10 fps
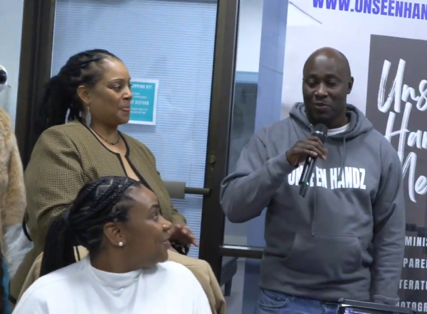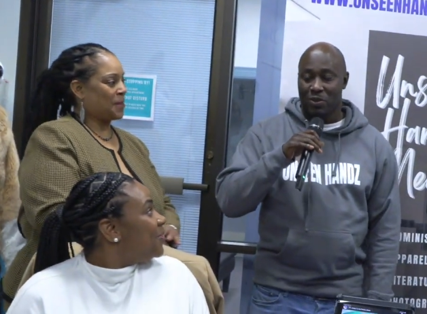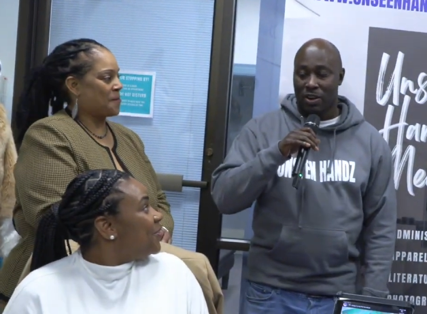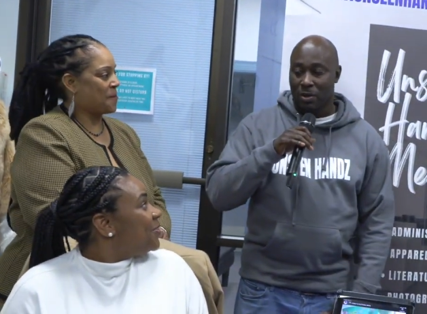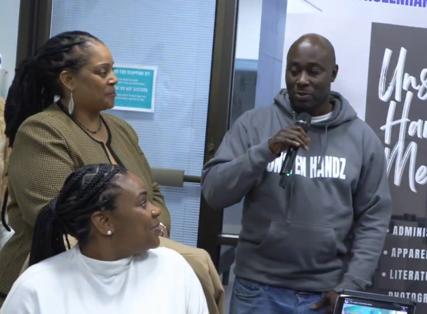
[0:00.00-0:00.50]
Speaker 1: you
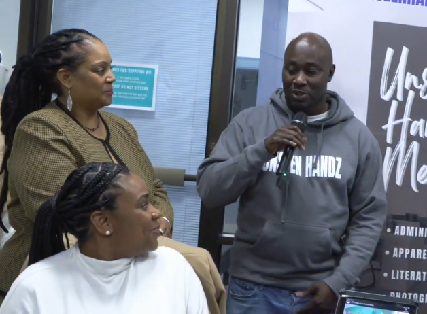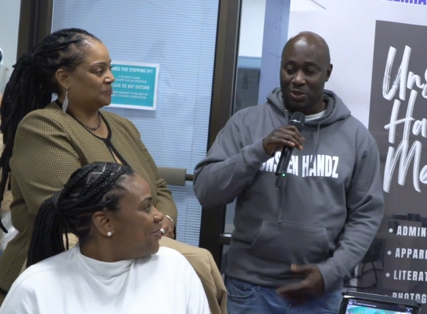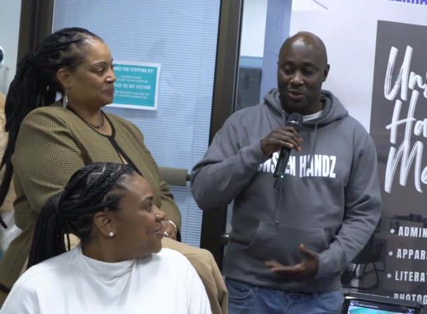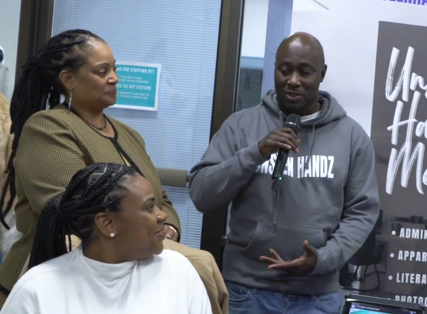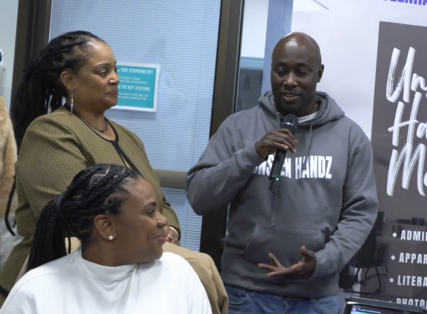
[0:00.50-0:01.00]
for the
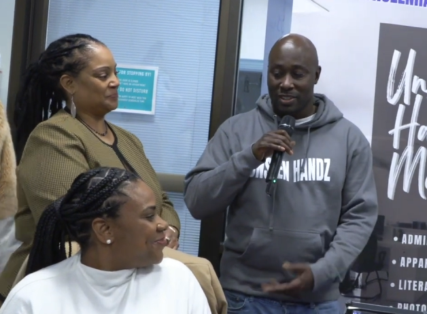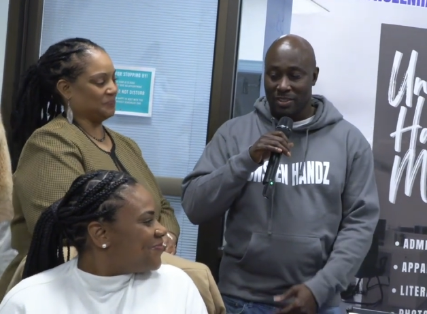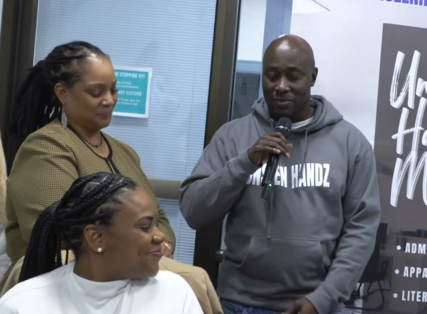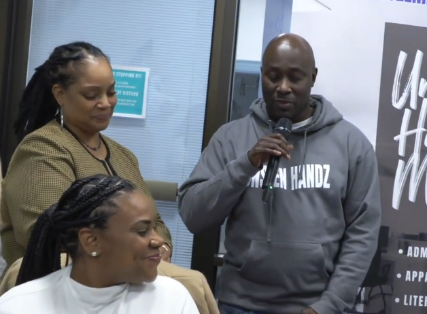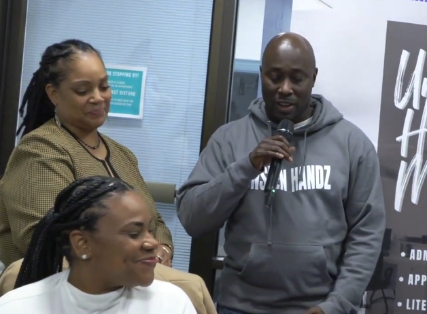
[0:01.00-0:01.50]
opportunity
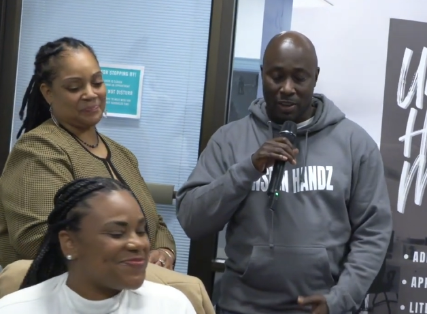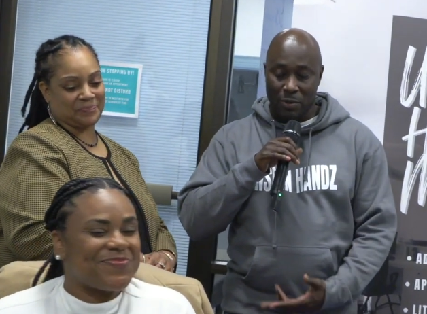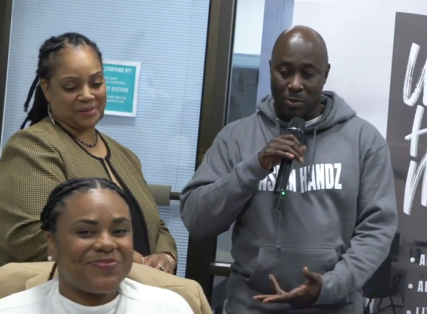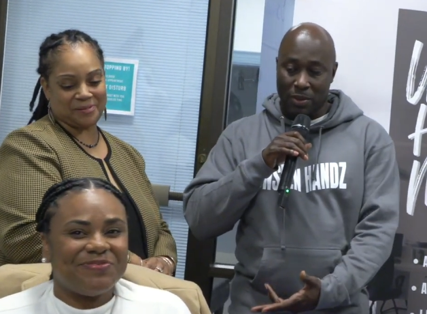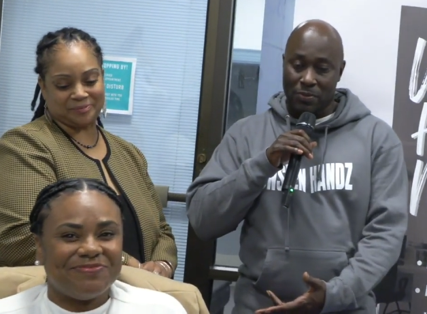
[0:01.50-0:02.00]
for
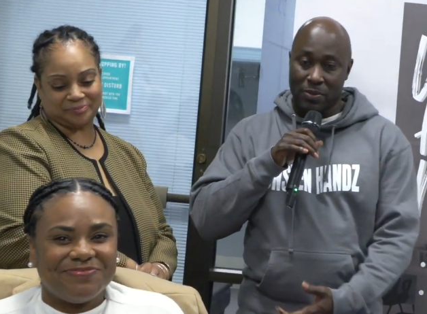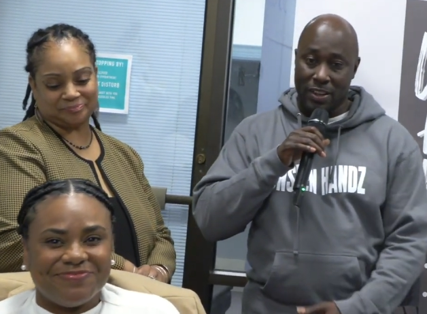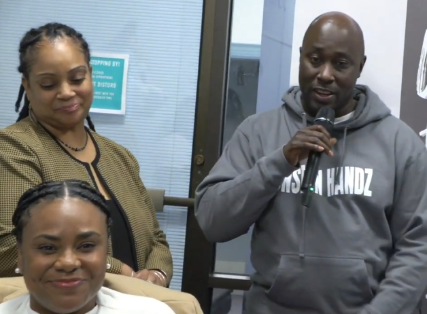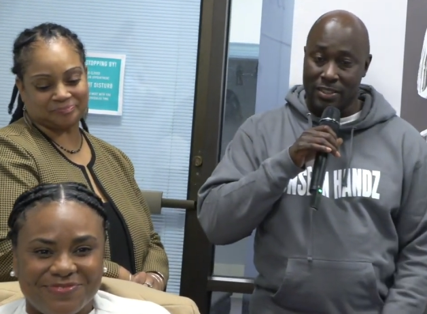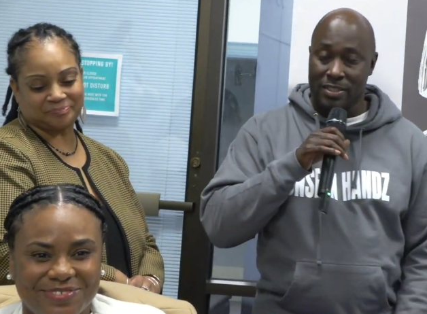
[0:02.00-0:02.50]
having my
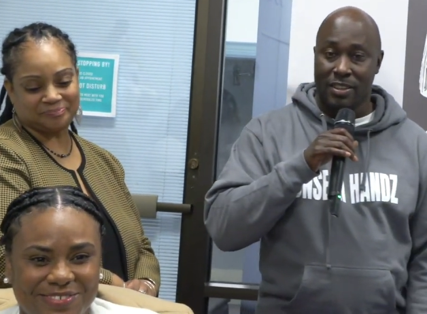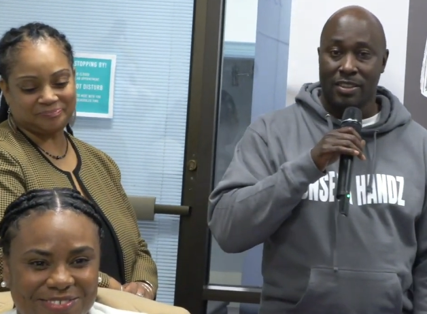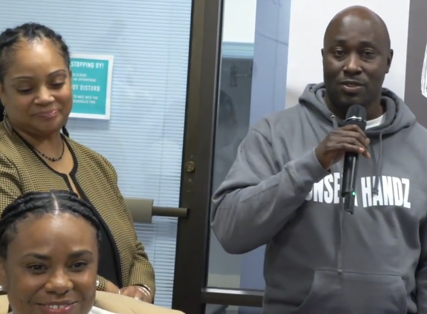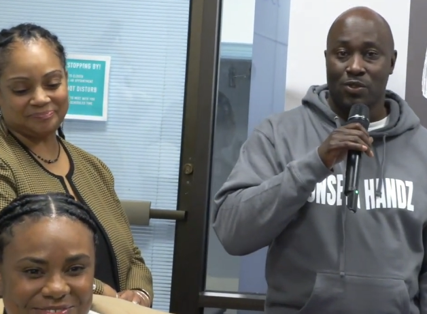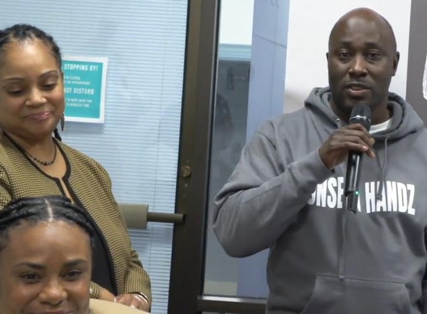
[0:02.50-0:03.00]

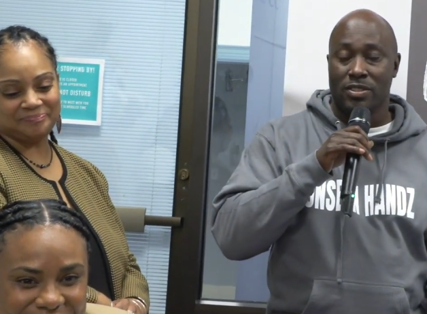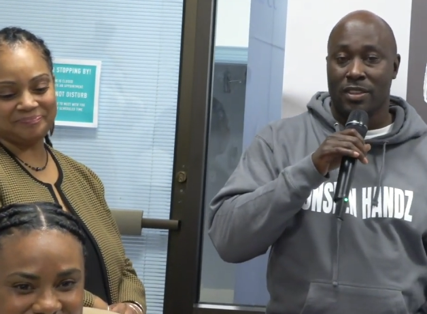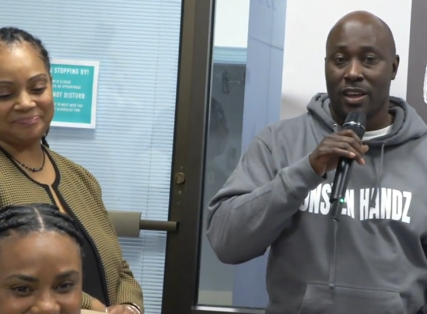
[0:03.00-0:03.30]
fiance Treece